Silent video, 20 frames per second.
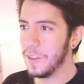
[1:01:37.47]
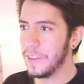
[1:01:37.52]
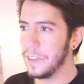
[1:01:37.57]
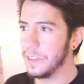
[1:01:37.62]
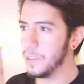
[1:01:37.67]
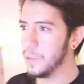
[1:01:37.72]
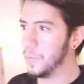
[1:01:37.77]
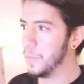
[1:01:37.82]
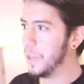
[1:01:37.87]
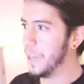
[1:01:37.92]

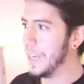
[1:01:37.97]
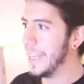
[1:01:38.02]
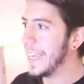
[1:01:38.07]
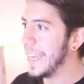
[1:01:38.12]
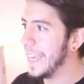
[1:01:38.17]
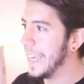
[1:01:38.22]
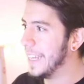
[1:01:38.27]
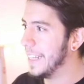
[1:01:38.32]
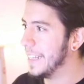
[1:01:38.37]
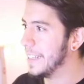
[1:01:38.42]
Blender
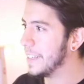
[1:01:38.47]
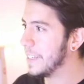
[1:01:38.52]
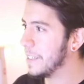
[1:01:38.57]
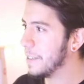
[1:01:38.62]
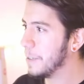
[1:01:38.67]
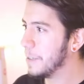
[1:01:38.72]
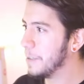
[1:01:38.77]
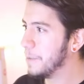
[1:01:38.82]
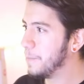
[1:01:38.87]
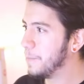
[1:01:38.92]
2.8.
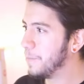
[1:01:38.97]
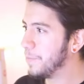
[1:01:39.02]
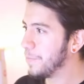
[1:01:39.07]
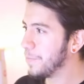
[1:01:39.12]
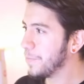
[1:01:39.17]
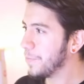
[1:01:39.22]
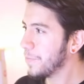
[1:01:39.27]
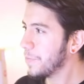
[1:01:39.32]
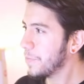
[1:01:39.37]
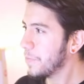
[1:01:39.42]

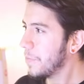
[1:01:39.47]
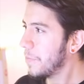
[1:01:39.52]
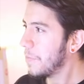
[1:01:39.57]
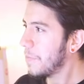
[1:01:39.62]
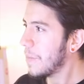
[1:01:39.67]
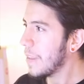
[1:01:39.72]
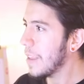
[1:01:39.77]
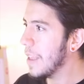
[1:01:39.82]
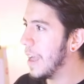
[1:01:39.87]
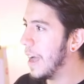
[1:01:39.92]

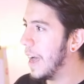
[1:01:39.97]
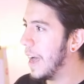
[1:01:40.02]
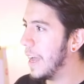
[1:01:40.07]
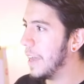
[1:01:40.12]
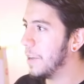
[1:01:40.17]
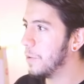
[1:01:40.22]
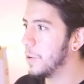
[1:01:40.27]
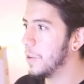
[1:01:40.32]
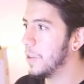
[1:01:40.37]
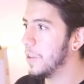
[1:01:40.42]

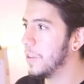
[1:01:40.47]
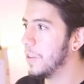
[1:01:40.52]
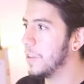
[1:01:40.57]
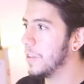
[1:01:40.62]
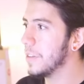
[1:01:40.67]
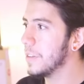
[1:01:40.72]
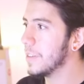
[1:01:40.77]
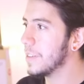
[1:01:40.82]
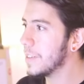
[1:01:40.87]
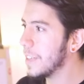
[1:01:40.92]
I
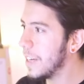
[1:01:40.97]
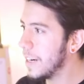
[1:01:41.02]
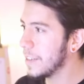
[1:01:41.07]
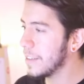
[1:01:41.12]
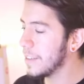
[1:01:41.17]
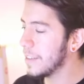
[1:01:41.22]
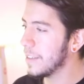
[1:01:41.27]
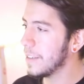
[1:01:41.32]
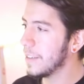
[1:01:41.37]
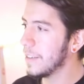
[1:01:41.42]
will
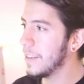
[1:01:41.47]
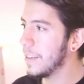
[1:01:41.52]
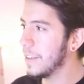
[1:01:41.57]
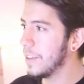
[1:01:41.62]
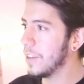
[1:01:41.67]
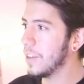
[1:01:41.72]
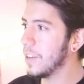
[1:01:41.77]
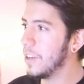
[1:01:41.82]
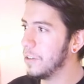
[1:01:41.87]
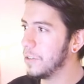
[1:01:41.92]
start
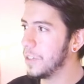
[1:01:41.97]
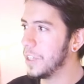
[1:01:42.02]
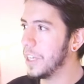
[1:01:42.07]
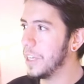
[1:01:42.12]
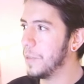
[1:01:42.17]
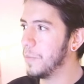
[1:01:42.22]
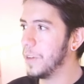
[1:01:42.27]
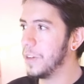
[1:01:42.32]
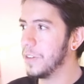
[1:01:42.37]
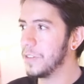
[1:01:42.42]
closing
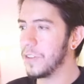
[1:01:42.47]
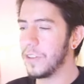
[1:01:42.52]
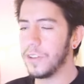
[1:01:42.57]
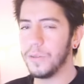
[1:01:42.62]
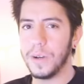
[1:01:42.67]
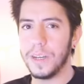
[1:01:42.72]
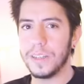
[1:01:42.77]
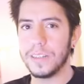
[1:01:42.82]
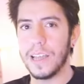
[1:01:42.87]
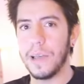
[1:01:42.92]
it because
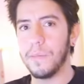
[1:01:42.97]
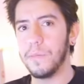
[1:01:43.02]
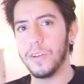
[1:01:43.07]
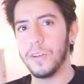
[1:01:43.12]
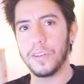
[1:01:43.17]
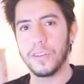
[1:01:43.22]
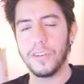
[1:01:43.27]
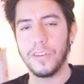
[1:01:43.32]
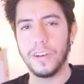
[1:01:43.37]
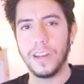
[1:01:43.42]
otherwise I'm
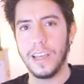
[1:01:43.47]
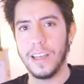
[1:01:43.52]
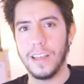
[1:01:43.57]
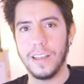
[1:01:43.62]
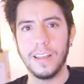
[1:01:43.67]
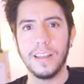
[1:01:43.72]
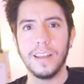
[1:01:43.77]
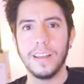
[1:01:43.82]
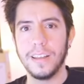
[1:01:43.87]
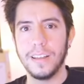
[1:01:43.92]
not gonna